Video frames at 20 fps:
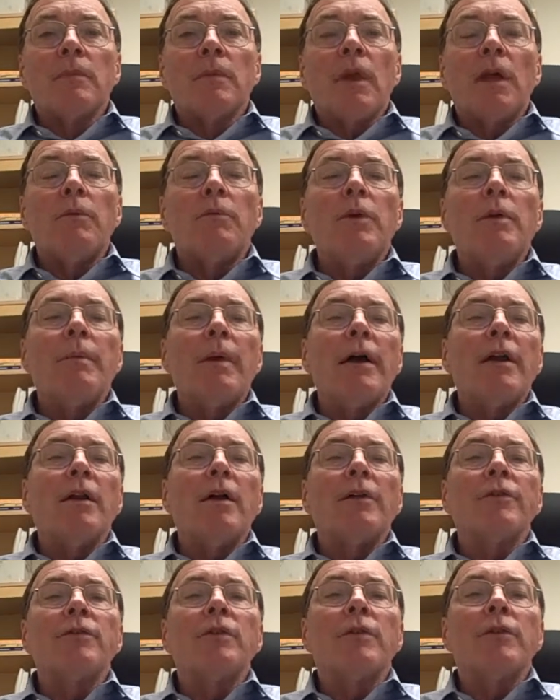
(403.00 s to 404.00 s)
And we might
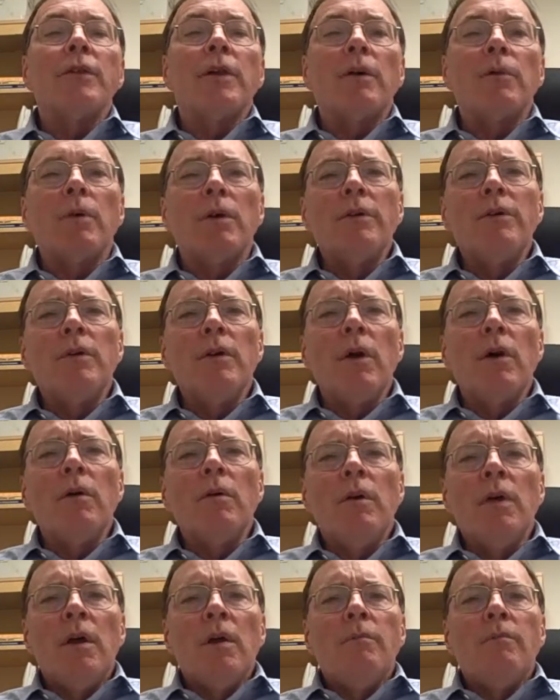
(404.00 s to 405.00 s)
also think,
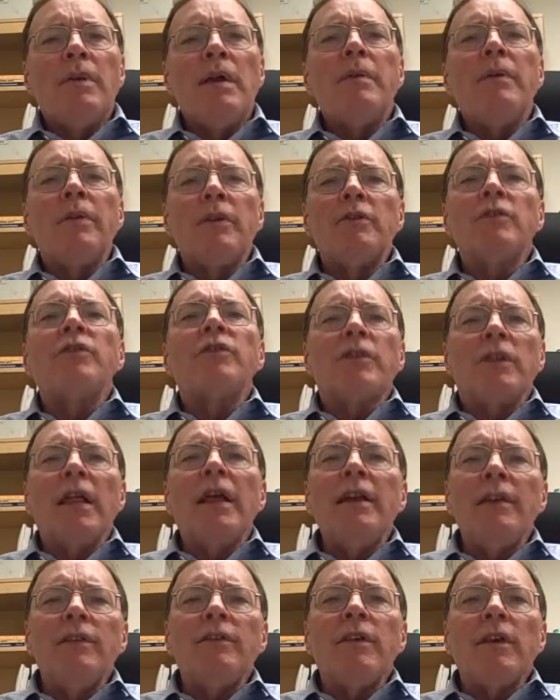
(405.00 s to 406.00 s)
well, maybe they're just
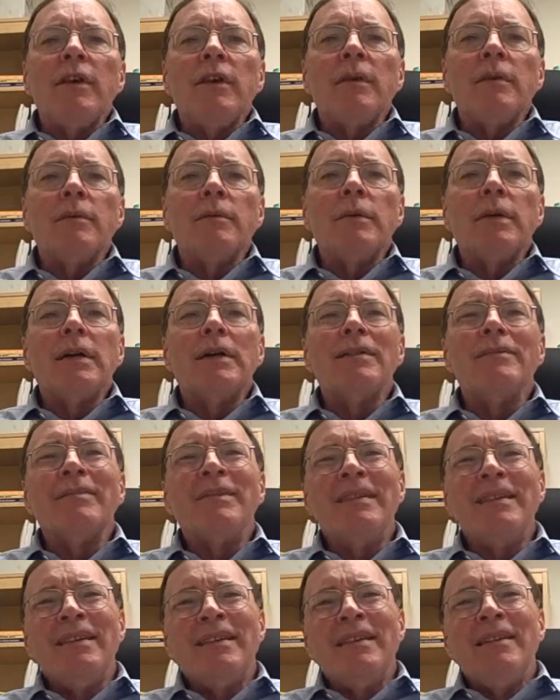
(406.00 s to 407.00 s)
lazy. Well,
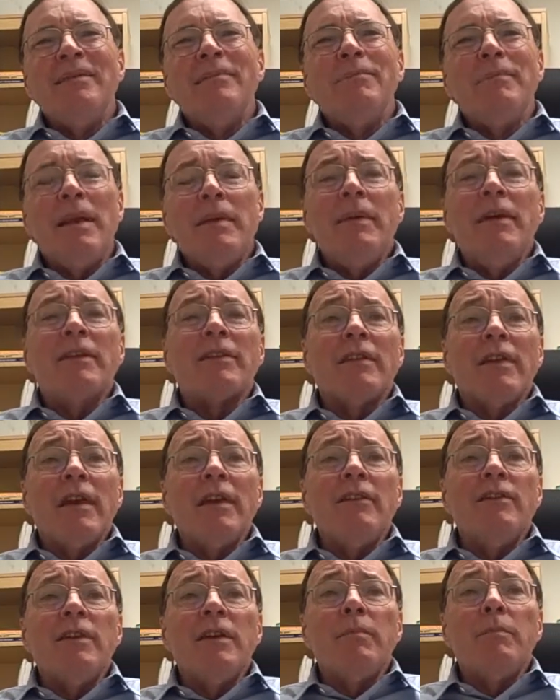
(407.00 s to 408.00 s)
maybe it's
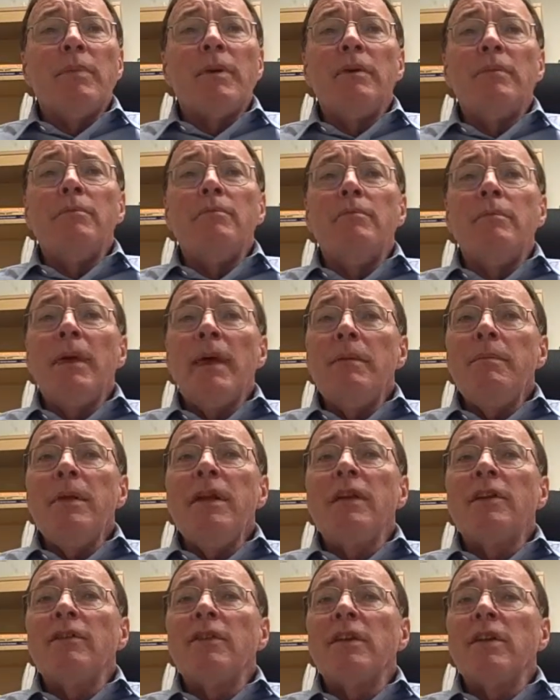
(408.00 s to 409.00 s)
lazy, but
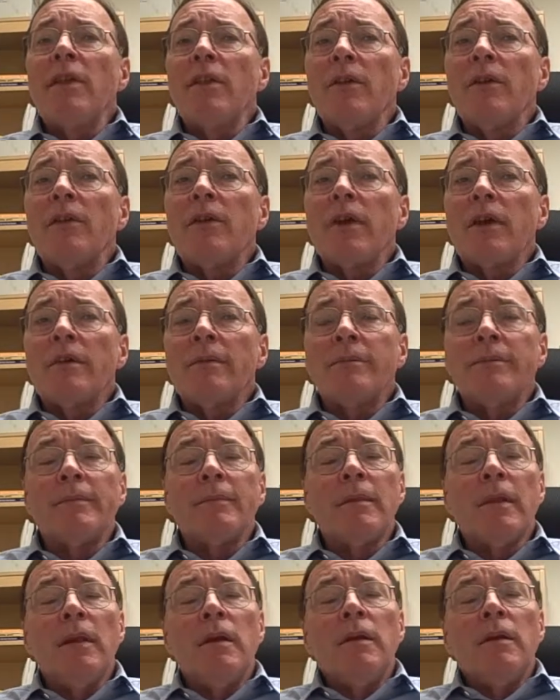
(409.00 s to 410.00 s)
maybe it's another thing.
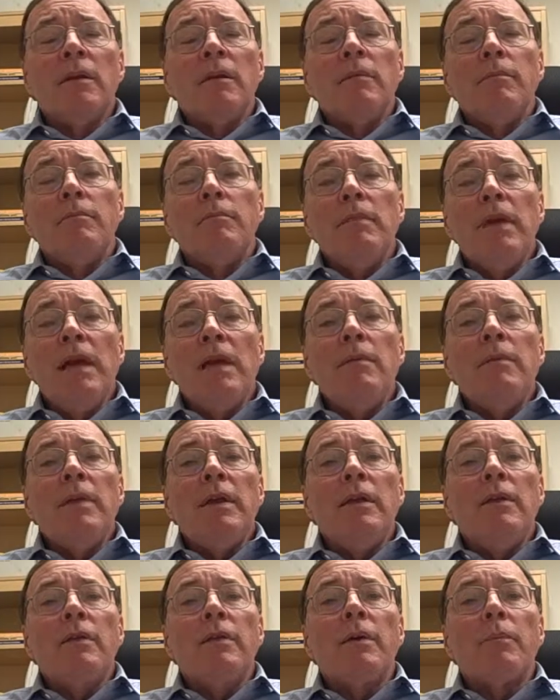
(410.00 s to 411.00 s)

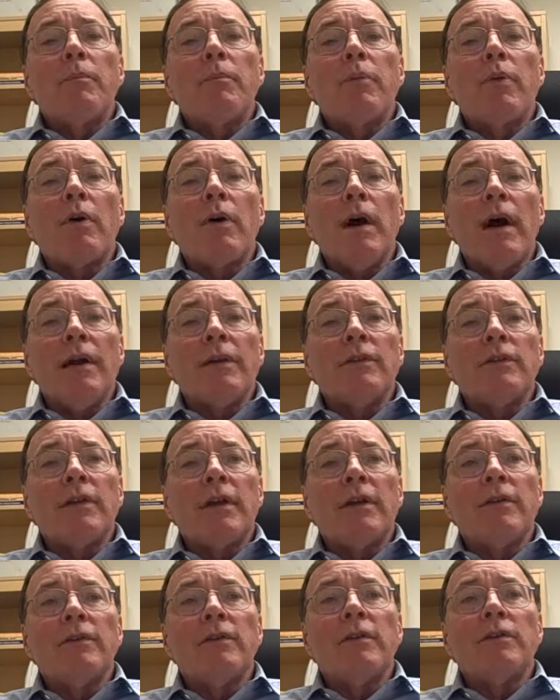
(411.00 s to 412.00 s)
Maybe the
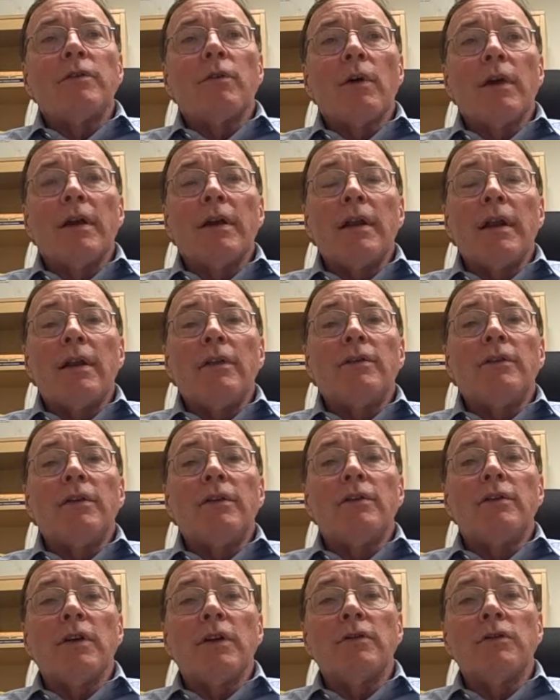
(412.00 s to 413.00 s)
process is organized in
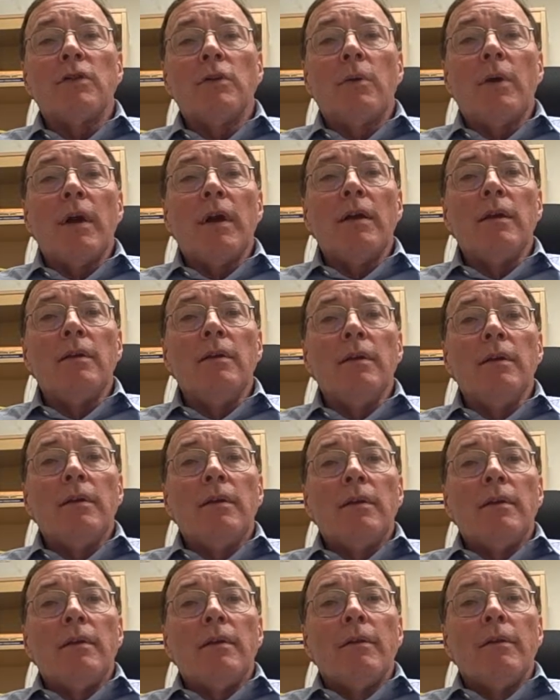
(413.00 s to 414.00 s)
such a way
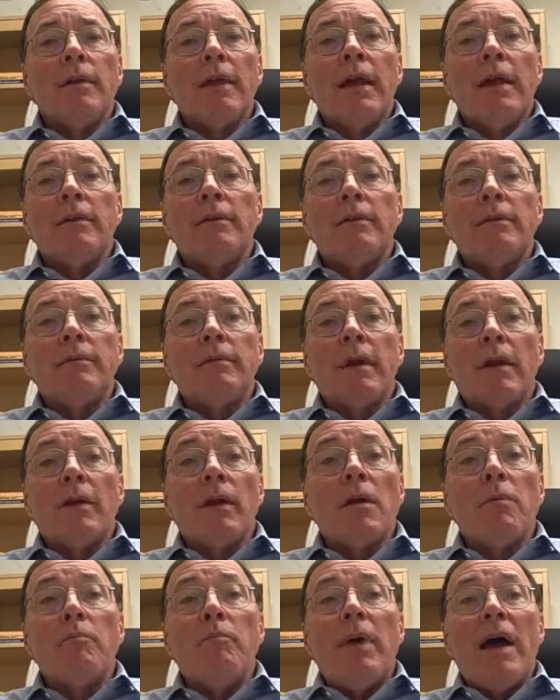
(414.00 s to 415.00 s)
that there
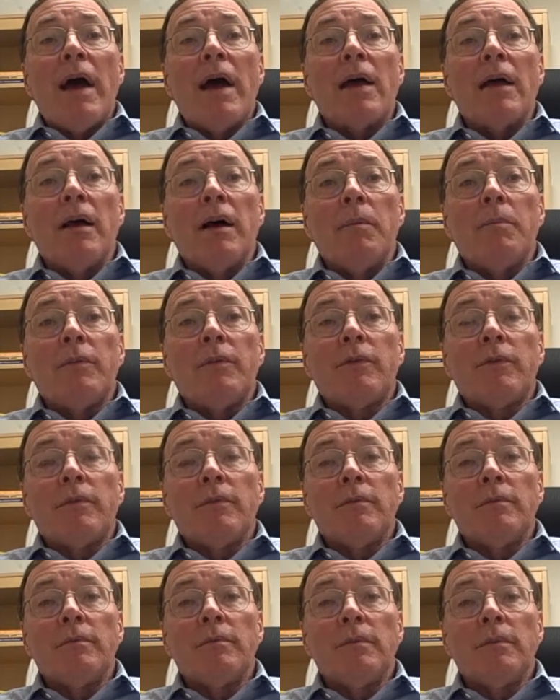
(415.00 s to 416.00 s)
are backups
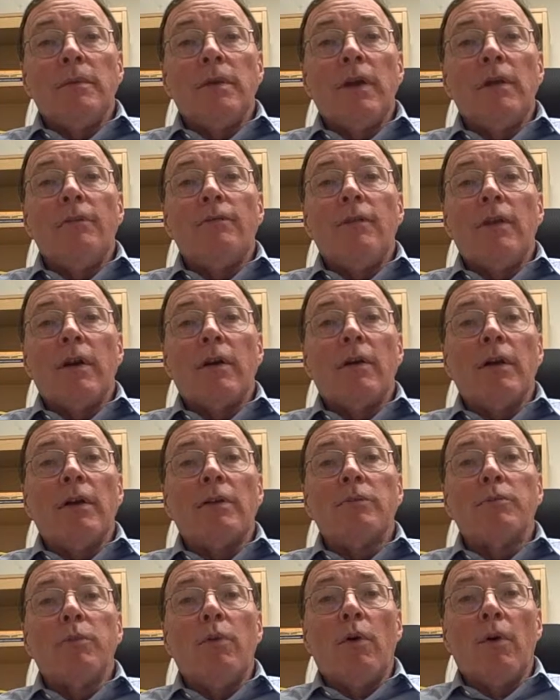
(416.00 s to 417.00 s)
at
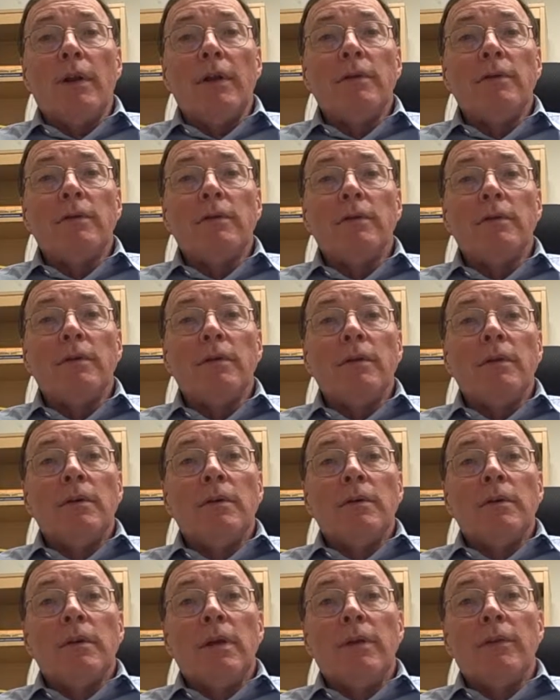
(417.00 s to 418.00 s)
various points
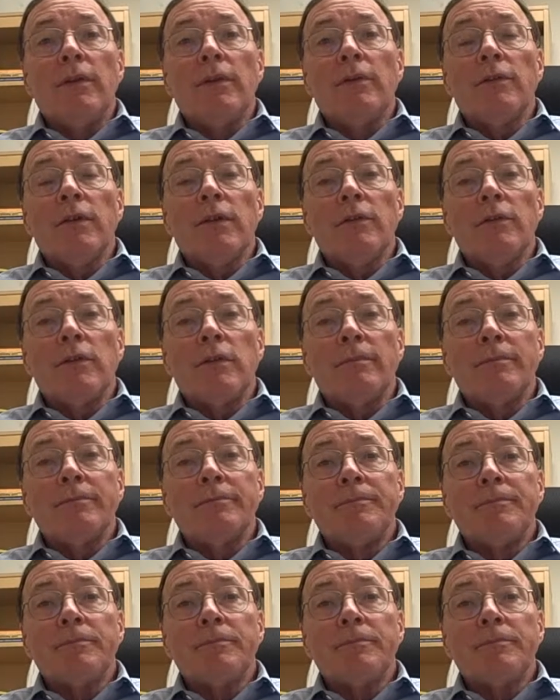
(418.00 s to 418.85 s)
in the system.